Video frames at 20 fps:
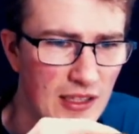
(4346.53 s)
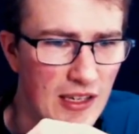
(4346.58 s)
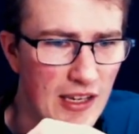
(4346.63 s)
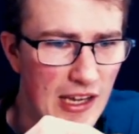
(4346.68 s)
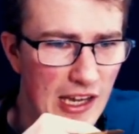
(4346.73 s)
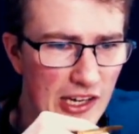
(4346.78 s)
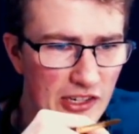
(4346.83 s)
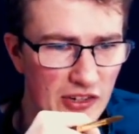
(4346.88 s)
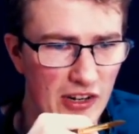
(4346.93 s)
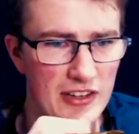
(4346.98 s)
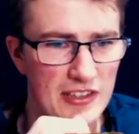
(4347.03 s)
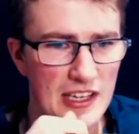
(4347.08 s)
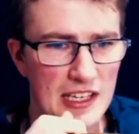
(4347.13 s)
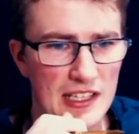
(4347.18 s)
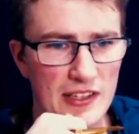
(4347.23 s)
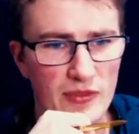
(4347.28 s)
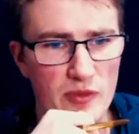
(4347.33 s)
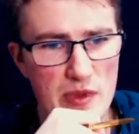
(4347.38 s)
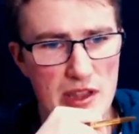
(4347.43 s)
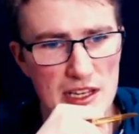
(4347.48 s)
Adriana says,
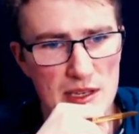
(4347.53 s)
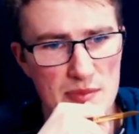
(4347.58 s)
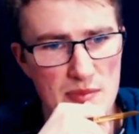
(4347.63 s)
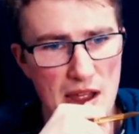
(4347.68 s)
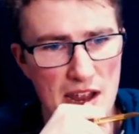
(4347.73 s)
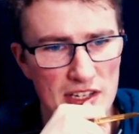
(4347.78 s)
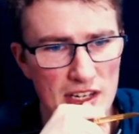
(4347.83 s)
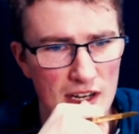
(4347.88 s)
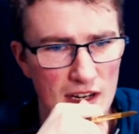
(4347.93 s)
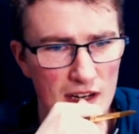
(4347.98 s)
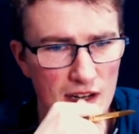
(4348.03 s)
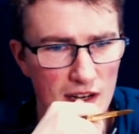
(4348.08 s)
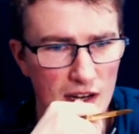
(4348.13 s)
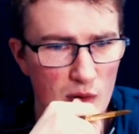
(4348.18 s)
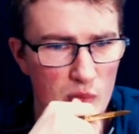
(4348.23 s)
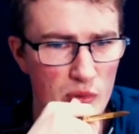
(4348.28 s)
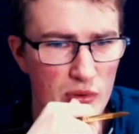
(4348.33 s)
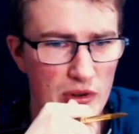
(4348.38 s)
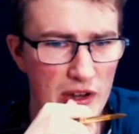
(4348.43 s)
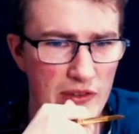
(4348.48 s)
for me it's matching a
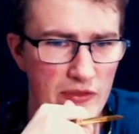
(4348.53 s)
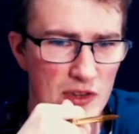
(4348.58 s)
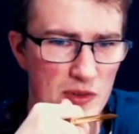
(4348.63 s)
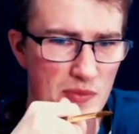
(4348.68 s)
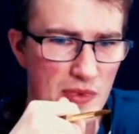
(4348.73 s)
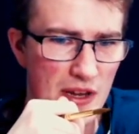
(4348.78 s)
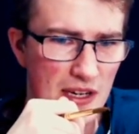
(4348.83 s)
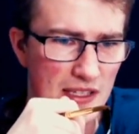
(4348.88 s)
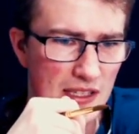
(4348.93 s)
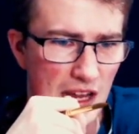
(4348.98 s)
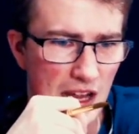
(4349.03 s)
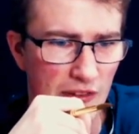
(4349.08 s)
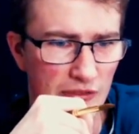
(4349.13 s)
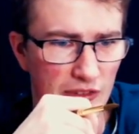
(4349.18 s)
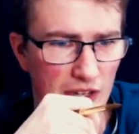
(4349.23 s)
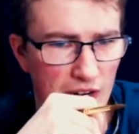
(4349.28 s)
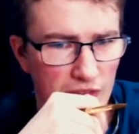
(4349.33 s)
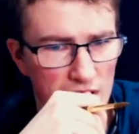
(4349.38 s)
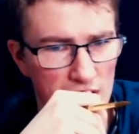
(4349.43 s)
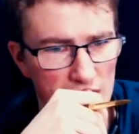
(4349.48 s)
previous mix after
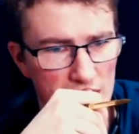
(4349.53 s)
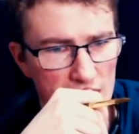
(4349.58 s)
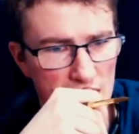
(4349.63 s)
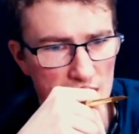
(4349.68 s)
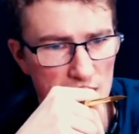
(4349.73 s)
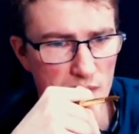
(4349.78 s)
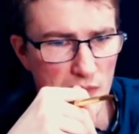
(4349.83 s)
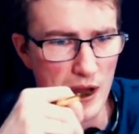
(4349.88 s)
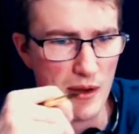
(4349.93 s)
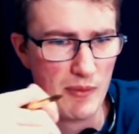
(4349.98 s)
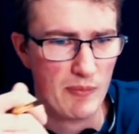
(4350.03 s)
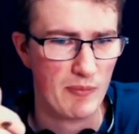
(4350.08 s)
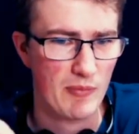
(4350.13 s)
I've cleaned my